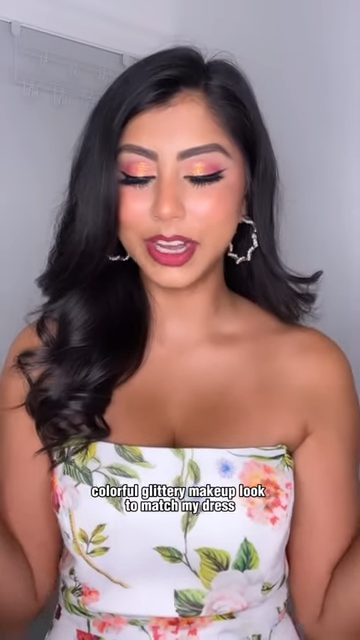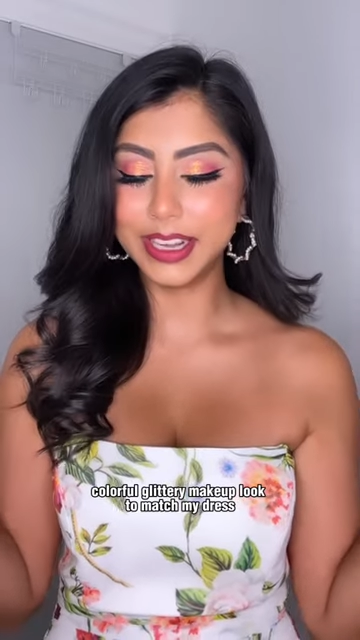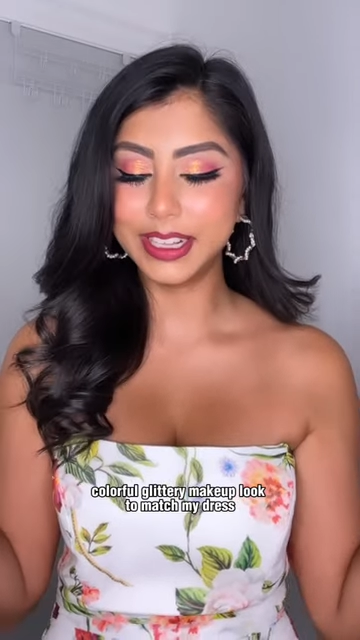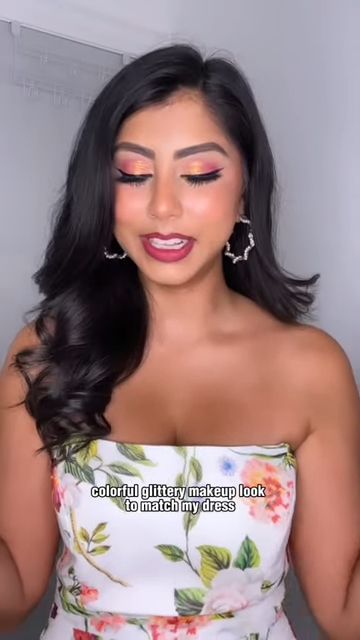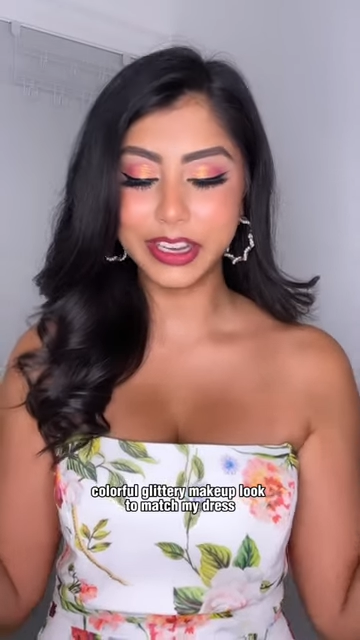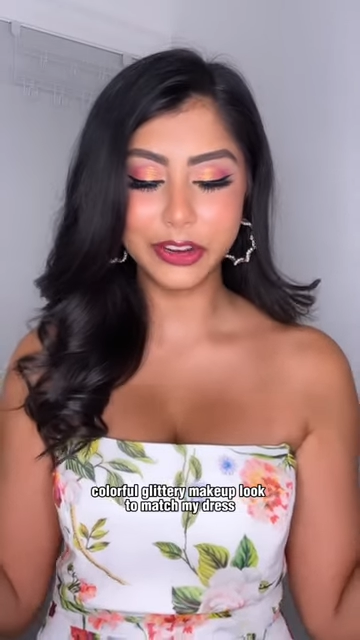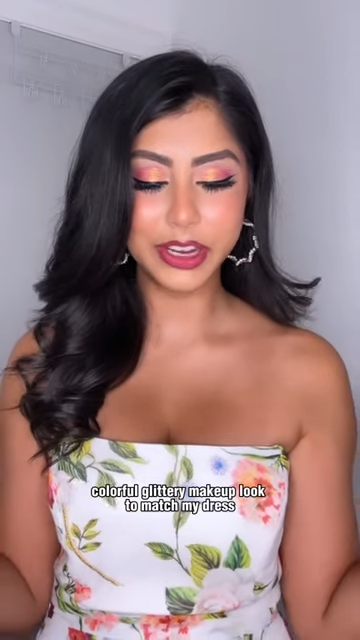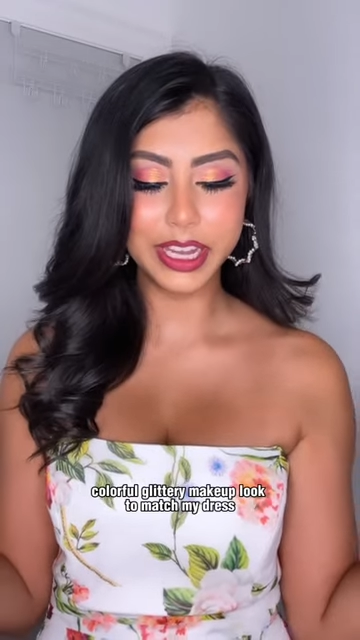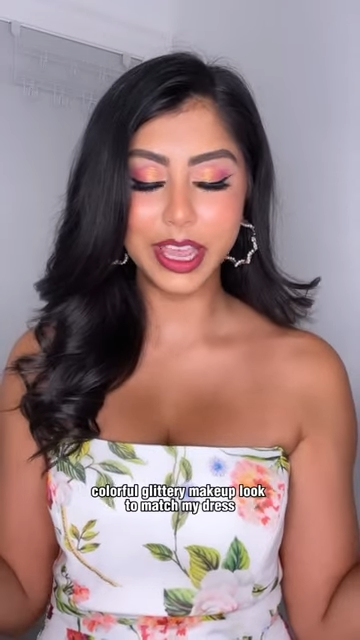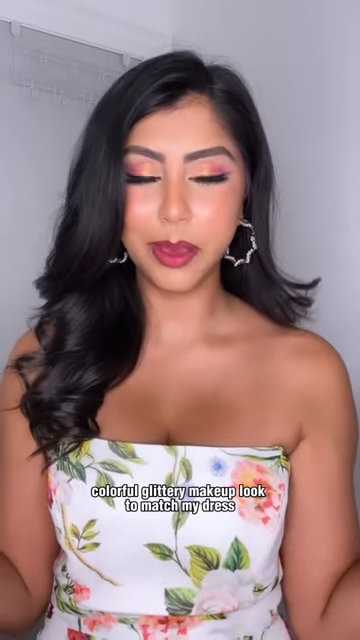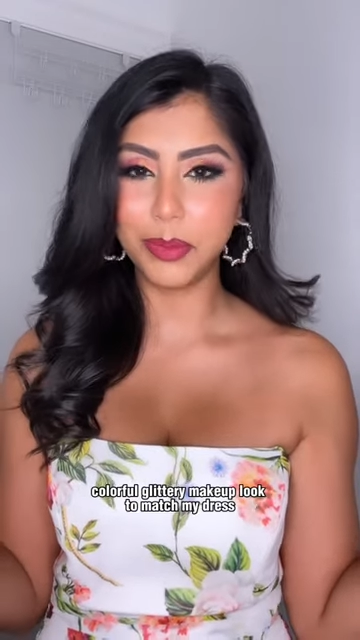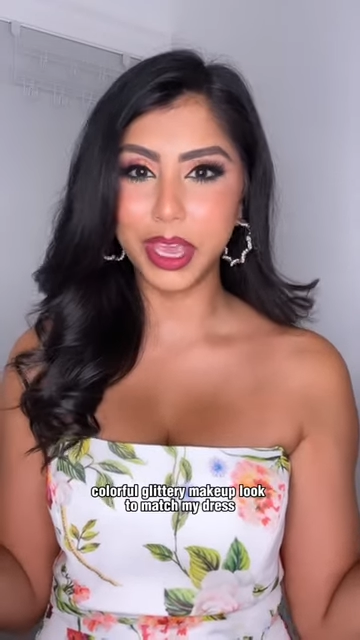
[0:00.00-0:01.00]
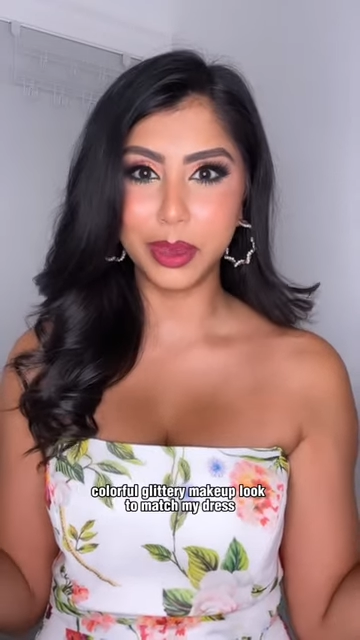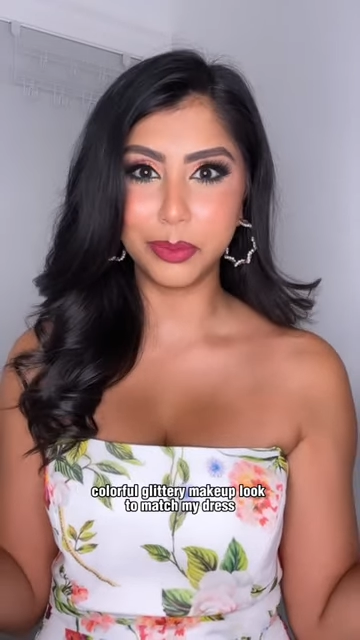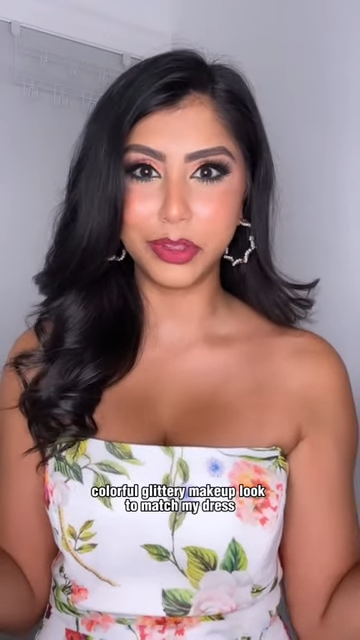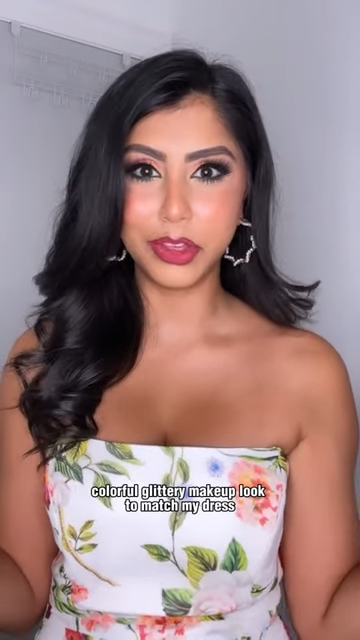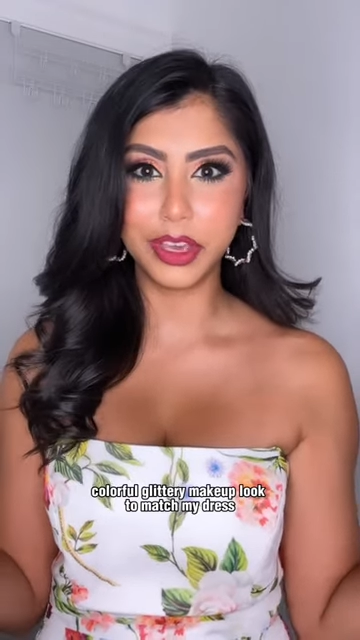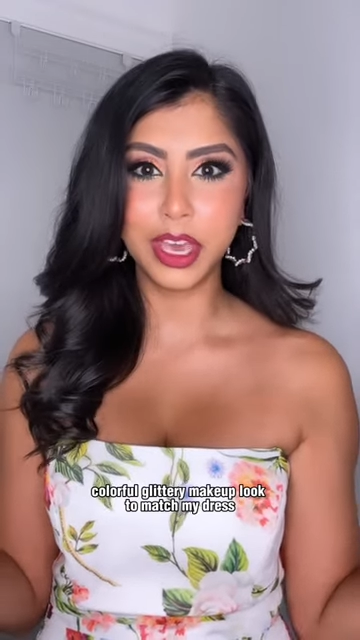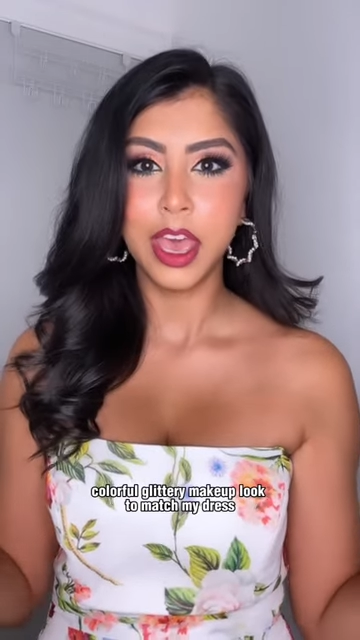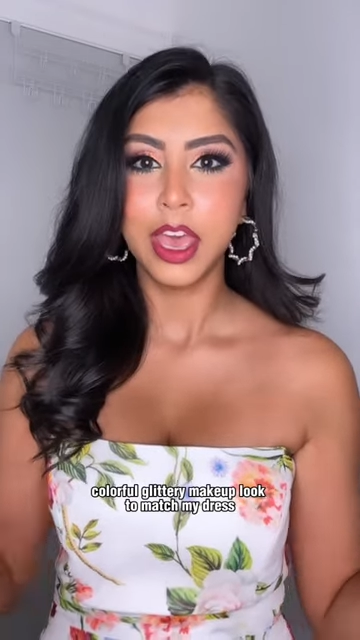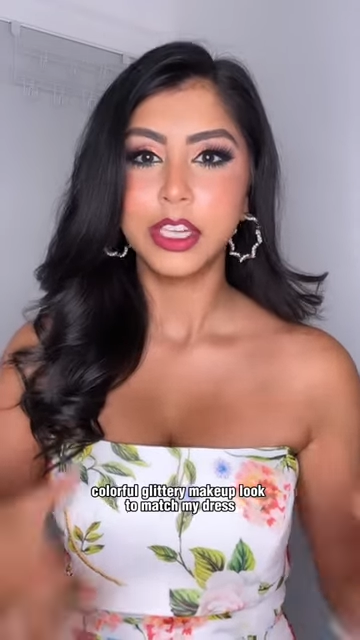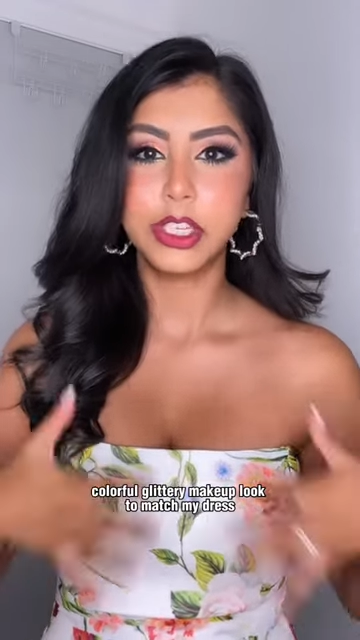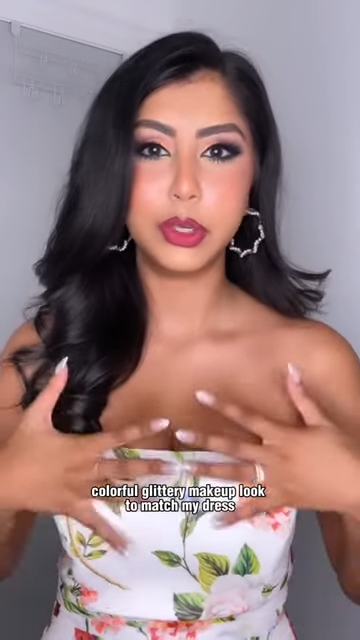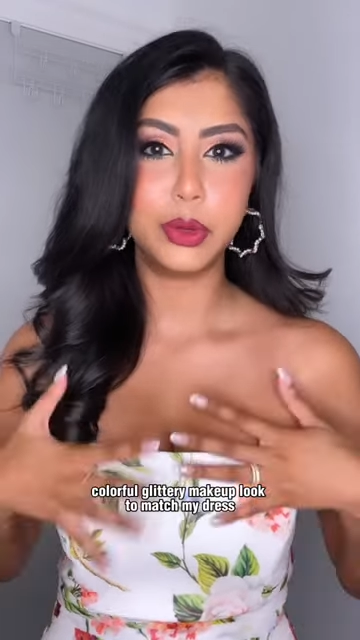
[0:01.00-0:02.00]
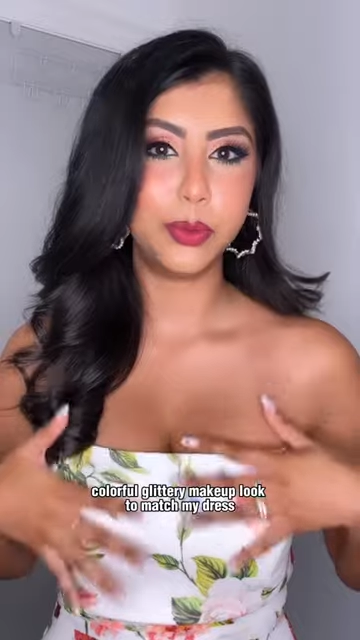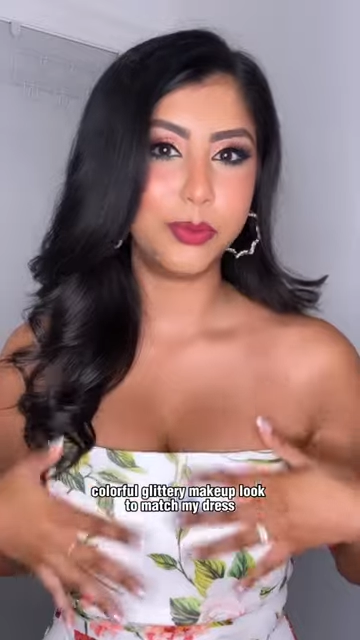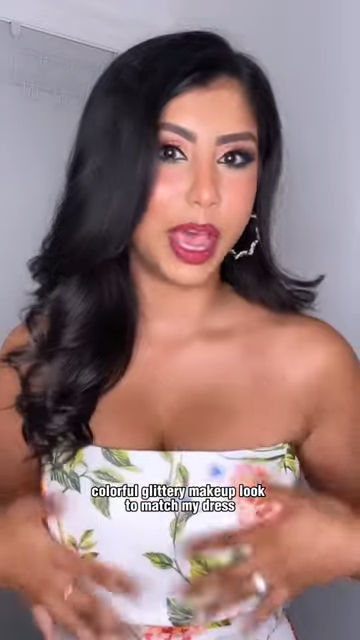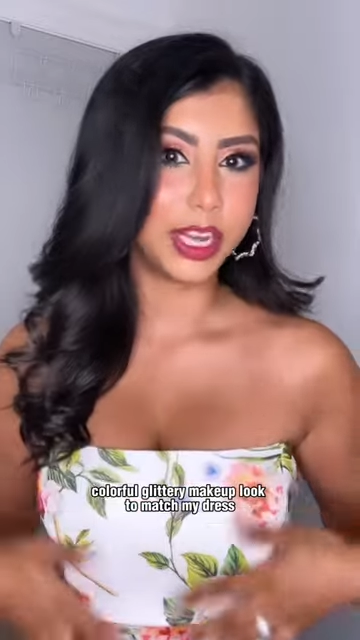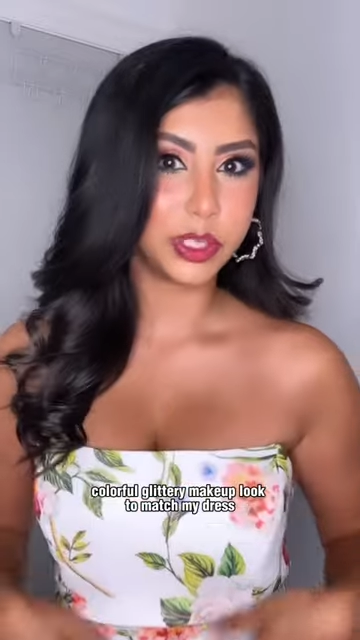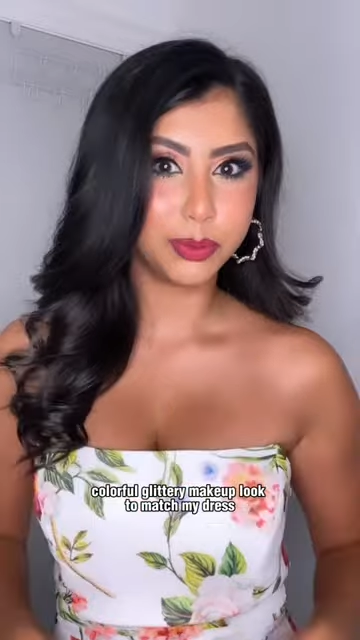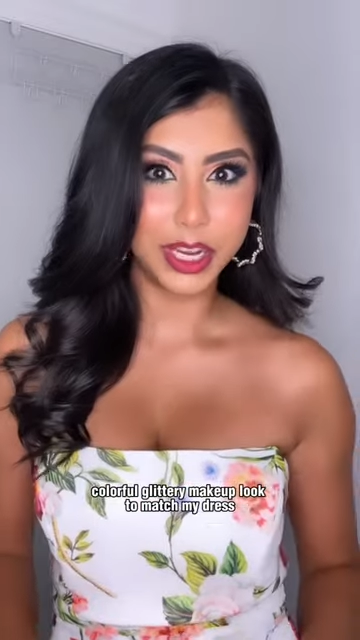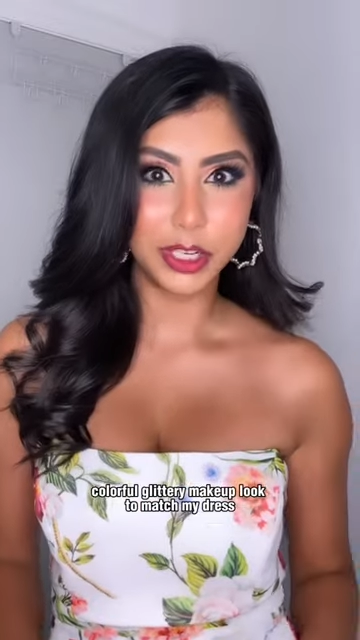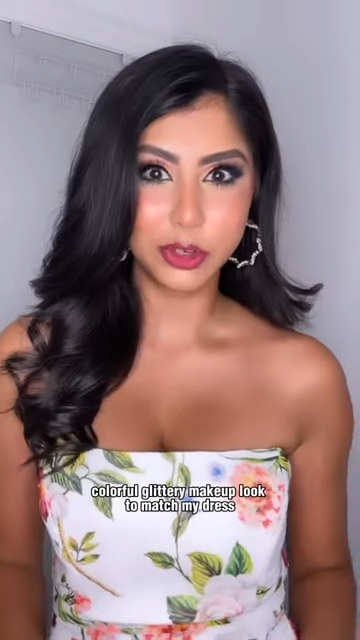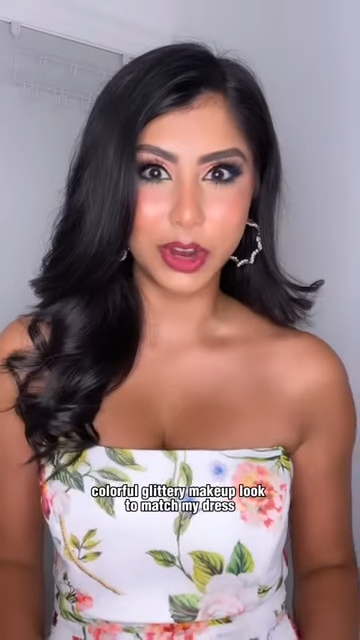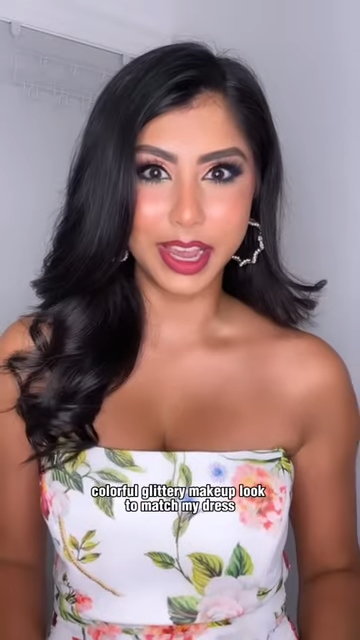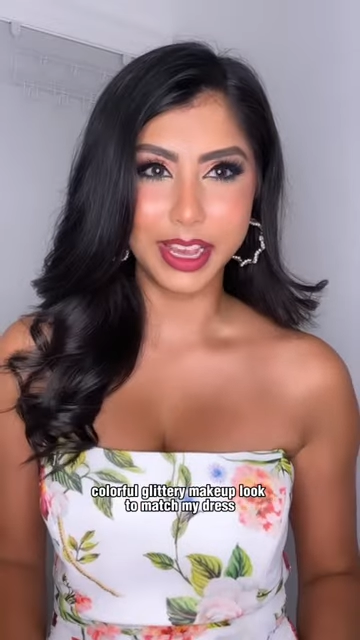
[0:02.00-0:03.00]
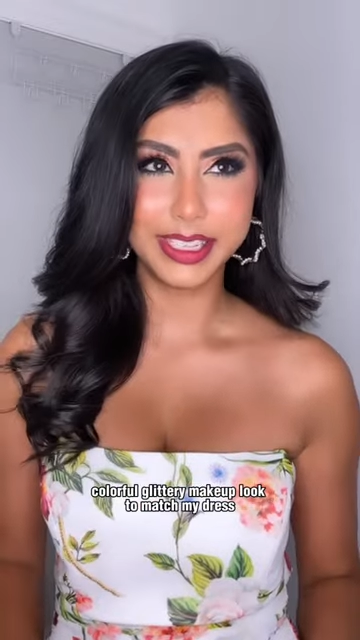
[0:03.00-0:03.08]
glittery makeup look to match my dress,